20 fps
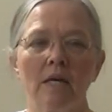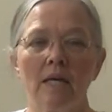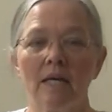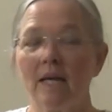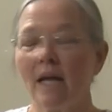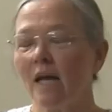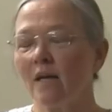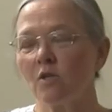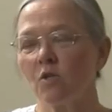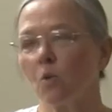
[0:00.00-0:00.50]
it
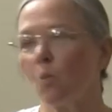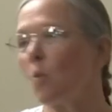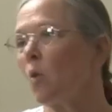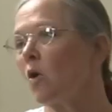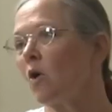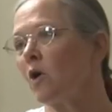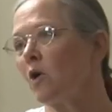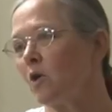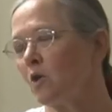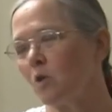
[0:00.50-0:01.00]
has the
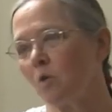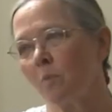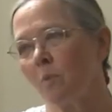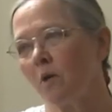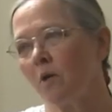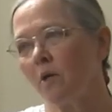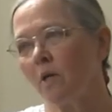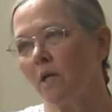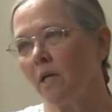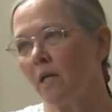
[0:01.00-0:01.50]
warrior
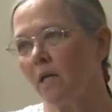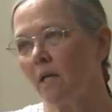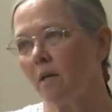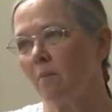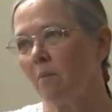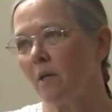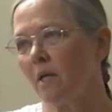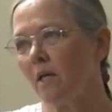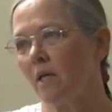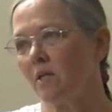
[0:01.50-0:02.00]
spirit in it
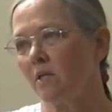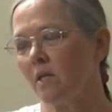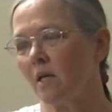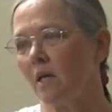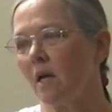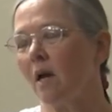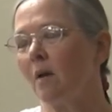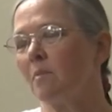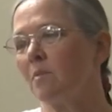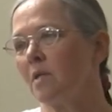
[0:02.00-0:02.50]
because it
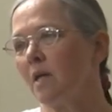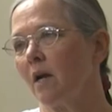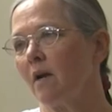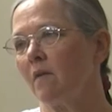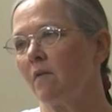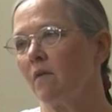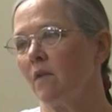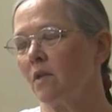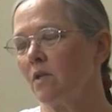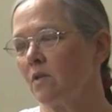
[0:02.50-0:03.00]
comes out
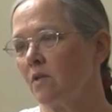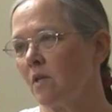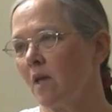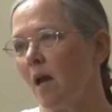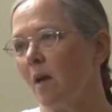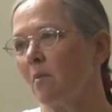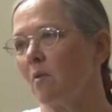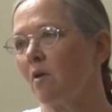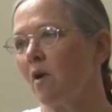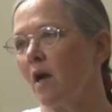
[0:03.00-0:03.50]
of the
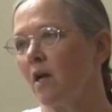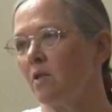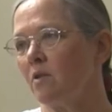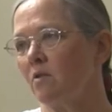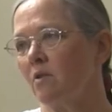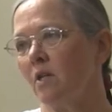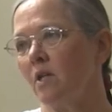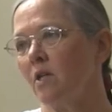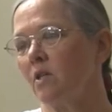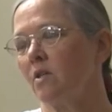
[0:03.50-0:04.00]
samurai
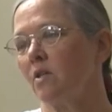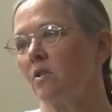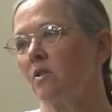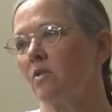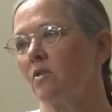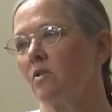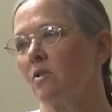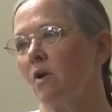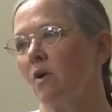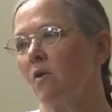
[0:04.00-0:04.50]
tradition.
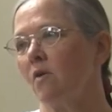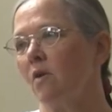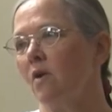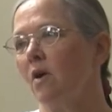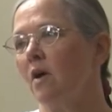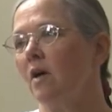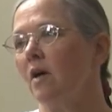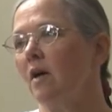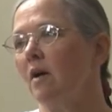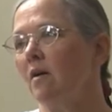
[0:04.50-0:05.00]
So
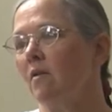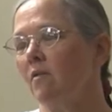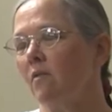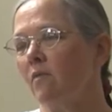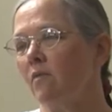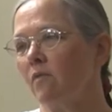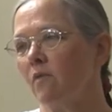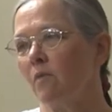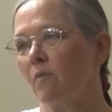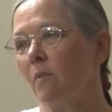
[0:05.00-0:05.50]

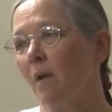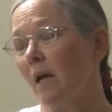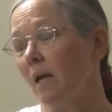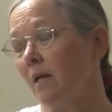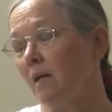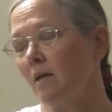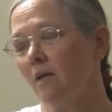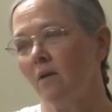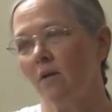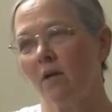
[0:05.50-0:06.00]

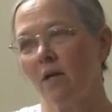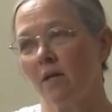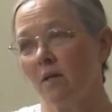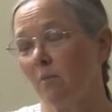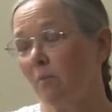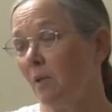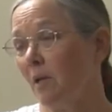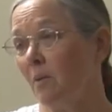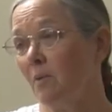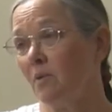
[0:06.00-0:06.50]
and you get to
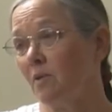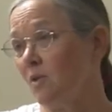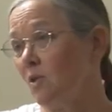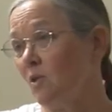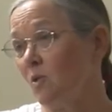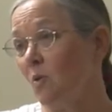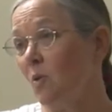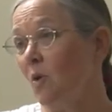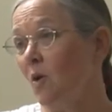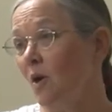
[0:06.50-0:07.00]
play with a
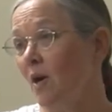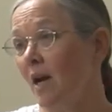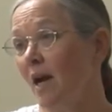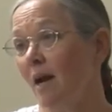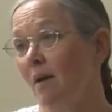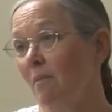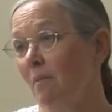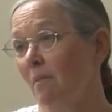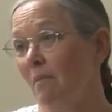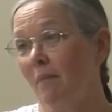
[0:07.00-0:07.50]
sword.
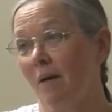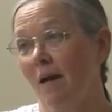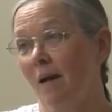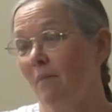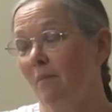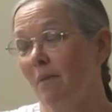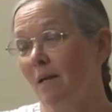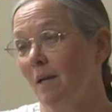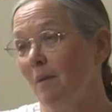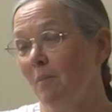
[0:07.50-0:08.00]
How
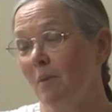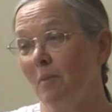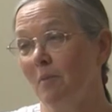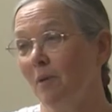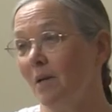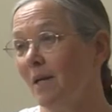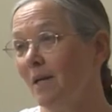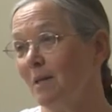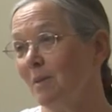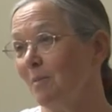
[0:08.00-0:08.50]
many
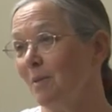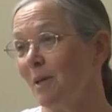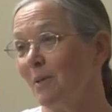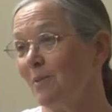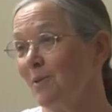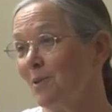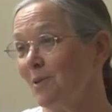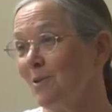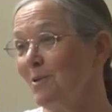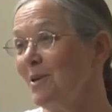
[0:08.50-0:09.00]
people get to play
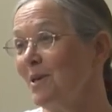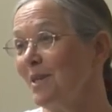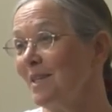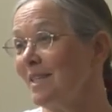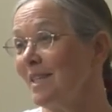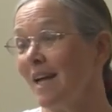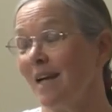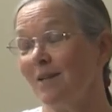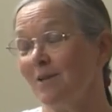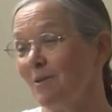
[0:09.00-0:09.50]
with swords?
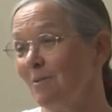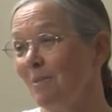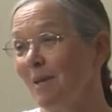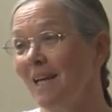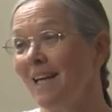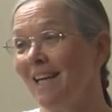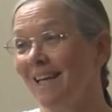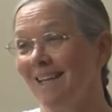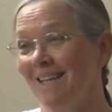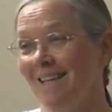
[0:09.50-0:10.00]
Not too
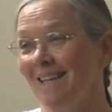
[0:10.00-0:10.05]
many.